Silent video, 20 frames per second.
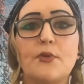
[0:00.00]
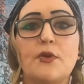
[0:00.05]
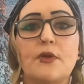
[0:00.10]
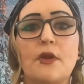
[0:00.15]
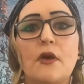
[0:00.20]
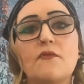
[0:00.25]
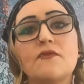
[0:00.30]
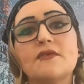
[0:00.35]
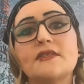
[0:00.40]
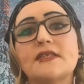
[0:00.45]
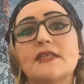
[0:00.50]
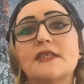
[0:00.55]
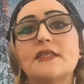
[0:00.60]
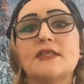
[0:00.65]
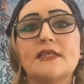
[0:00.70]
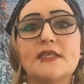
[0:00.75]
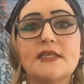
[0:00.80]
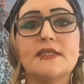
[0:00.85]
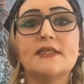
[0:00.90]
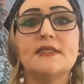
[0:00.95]
but obviously
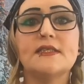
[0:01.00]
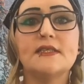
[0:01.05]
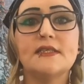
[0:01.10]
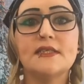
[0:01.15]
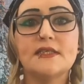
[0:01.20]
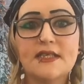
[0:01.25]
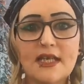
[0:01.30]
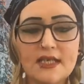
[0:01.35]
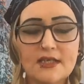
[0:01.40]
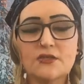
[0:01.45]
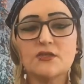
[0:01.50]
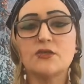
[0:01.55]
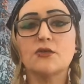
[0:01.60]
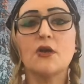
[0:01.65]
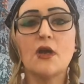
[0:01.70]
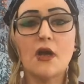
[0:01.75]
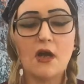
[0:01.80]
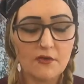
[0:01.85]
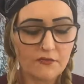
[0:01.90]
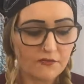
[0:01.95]
she's kind of
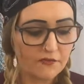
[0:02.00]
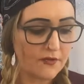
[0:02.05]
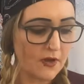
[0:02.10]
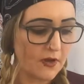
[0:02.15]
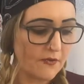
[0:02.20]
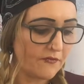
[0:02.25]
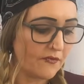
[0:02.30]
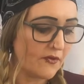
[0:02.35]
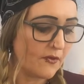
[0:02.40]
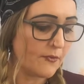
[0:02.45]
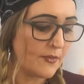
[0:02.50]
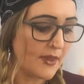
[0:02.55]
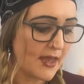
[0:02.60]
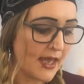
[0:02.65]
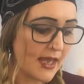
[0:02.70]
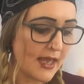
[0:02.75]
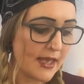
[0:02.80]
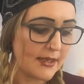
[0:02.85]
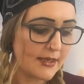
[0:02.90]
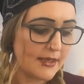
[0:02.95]
took off from
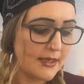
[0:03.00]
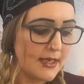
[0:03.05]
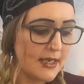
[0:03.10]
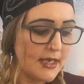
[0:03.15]
there.